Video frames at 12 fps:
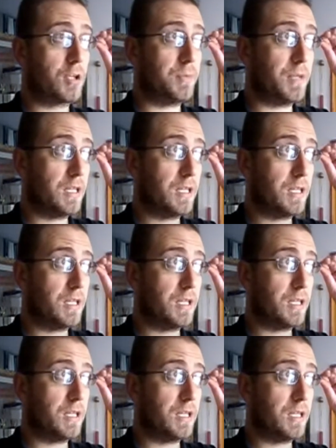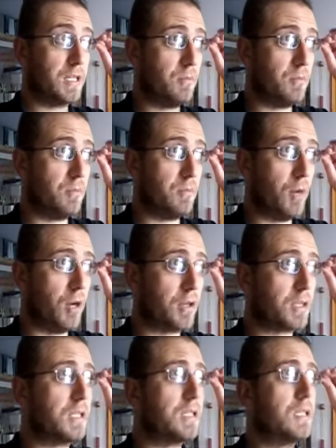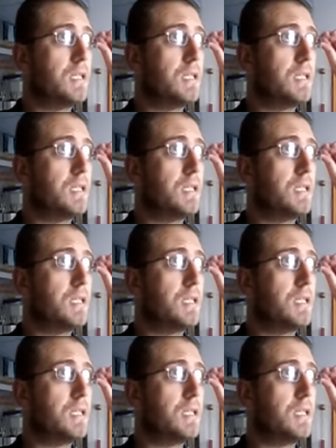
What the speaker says: Because the market,